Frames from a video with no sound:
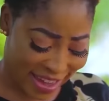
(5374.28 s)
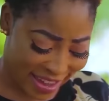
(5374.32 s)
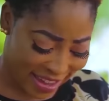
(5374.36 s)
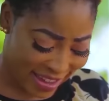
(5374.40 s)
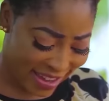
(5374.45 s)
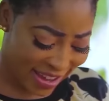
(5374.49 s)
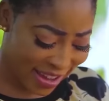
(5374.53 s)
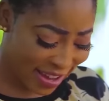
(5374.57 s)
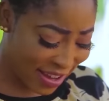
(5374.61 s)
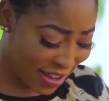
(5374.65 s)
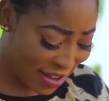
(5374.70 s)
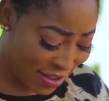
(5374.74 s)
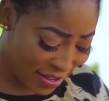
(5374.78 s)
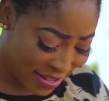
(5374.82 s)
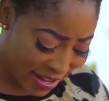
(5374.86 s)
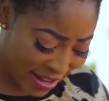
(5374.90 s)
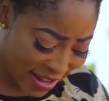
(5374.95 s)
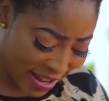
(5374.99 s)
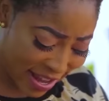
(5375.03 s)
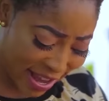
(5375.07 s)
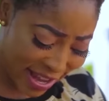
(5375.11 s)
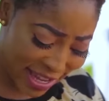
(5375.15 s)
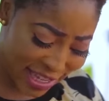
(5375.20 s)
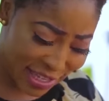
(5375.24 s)
Hey, how can you
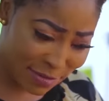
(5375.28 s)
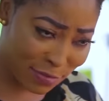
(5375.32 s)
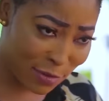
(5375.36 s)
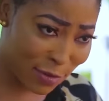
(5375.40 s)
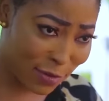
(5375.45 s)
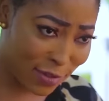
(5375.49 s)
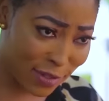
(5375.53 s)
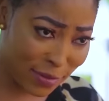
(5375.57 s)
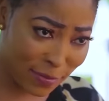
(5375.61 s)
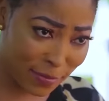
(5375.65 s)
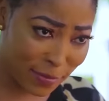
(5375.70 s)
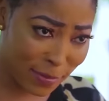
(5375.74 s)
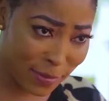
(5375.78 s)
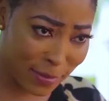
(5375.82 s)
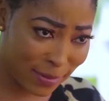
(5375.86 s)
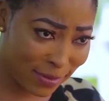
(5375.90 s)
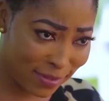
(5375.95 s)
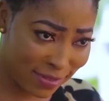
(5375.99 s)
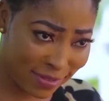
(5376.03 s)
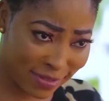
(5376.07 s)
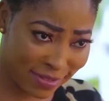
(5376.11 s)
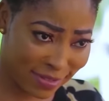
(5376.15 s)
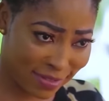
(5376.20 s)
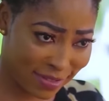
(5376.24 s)
say a guy is
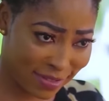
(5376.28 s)
beautiful?